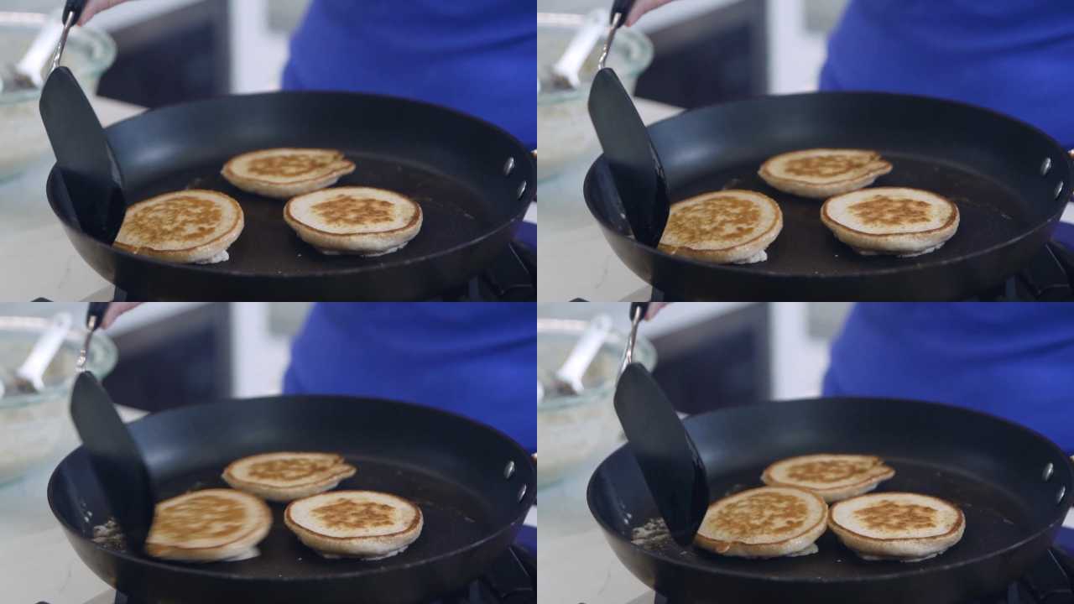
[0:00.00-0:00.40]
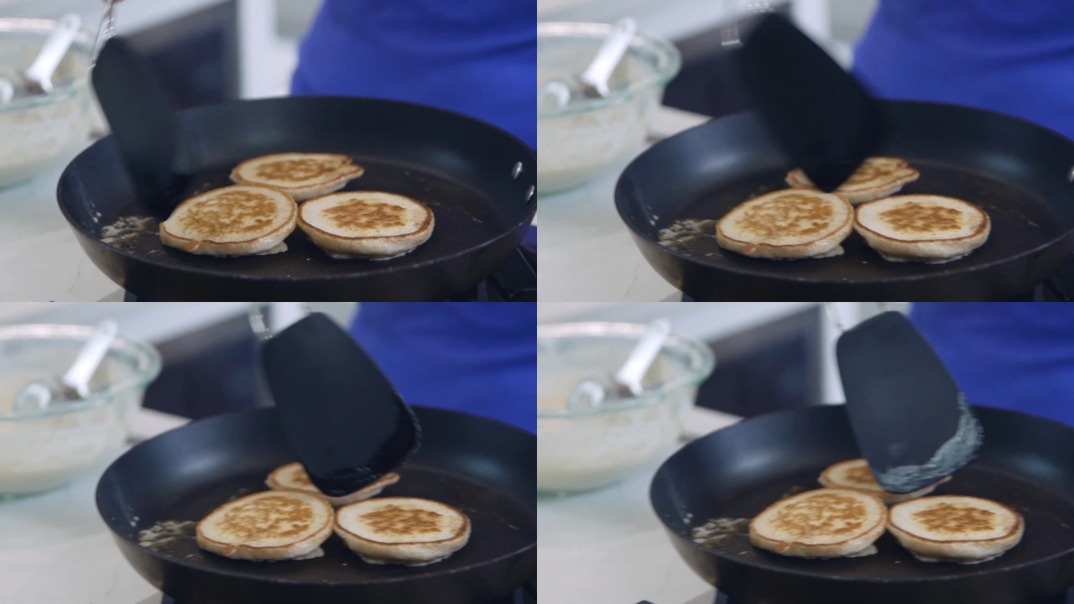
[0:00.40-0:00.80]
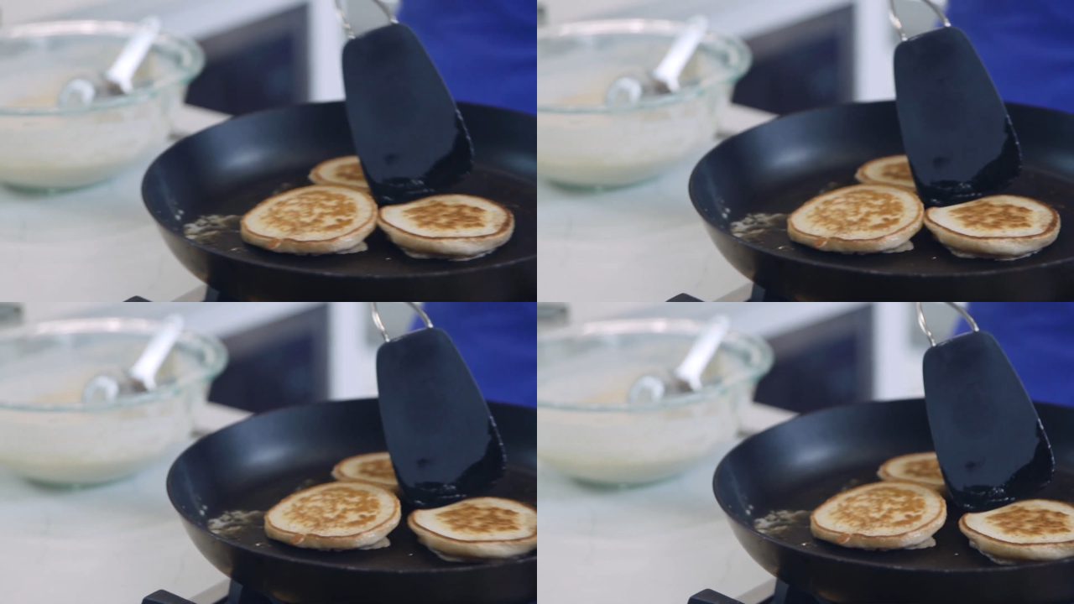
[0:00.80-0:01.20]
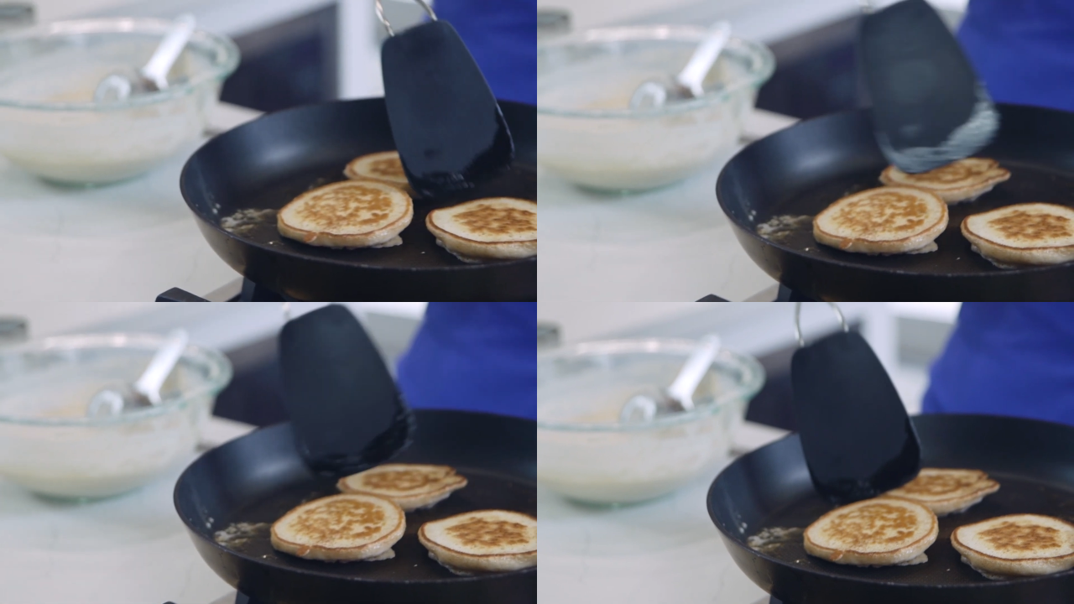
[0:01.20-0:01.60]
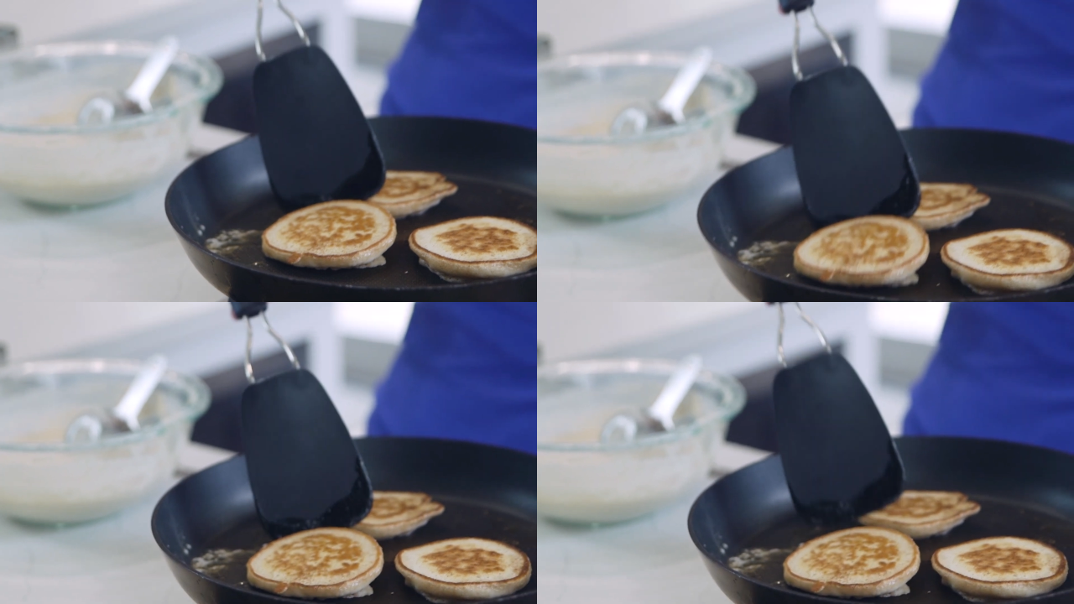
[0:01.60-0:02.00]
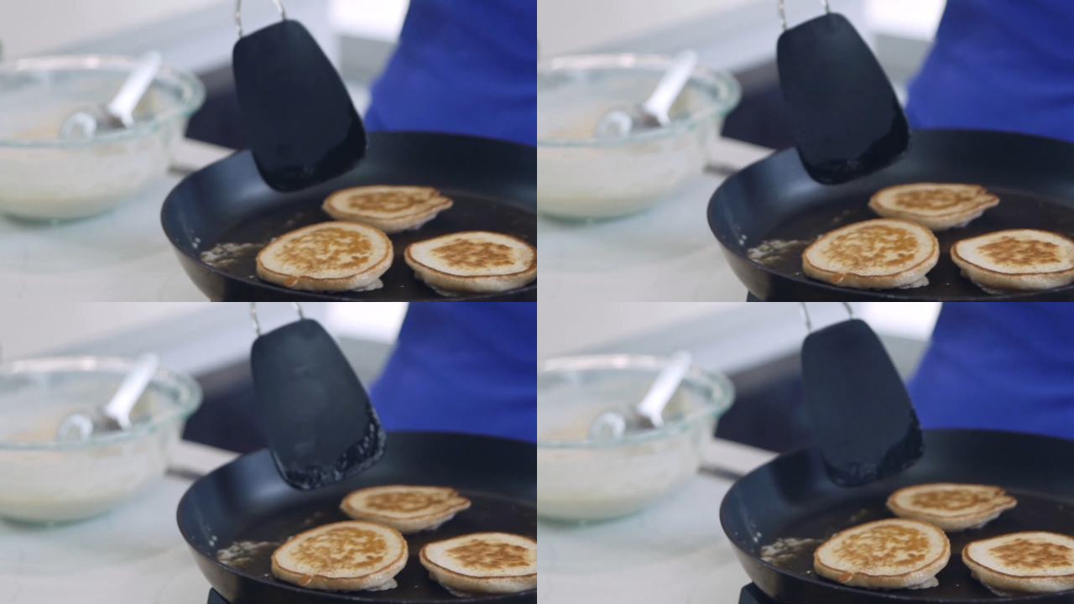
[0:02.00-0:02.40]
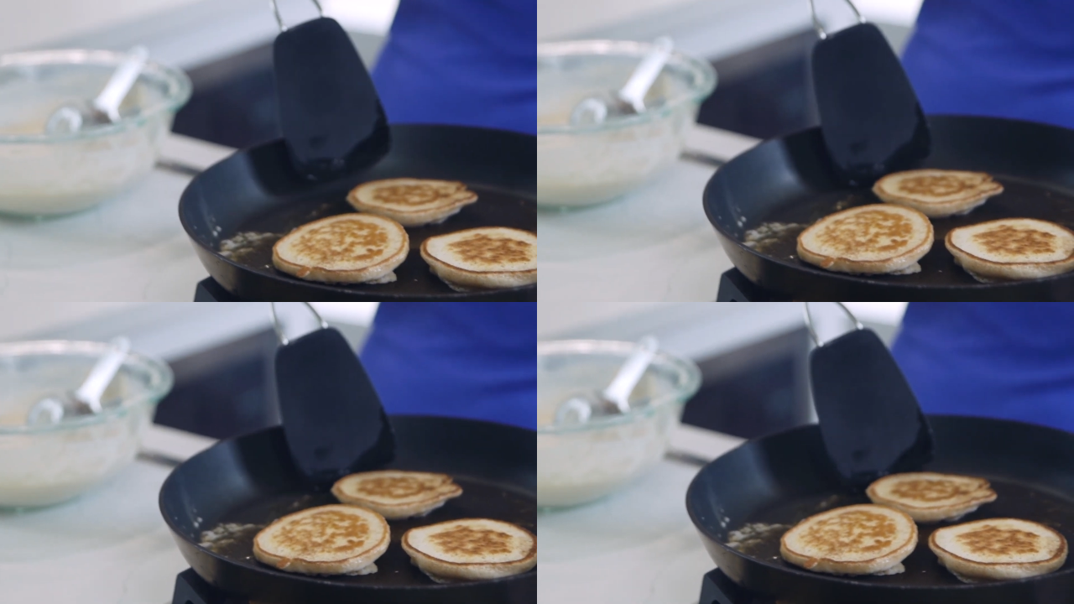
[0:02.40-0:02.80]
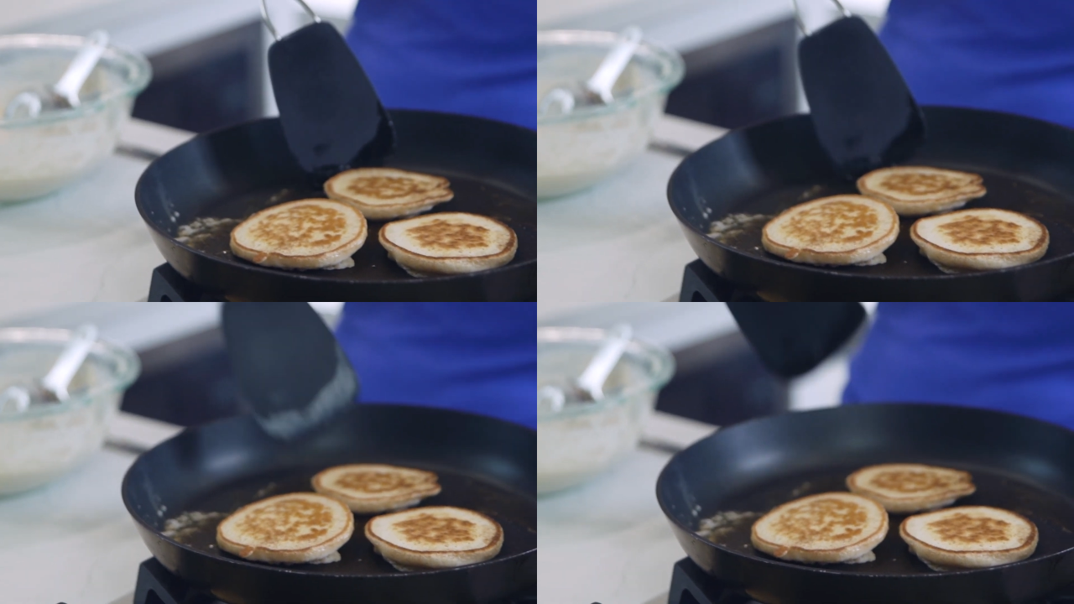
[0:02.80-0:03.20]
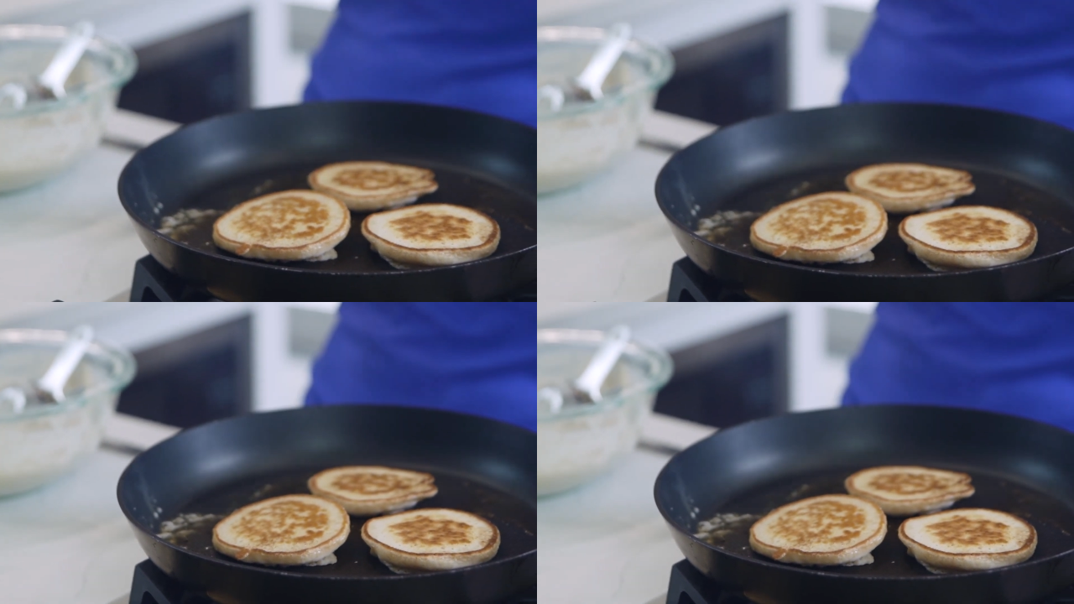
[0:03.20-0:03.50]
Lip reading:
Nobody's mouth can be seen.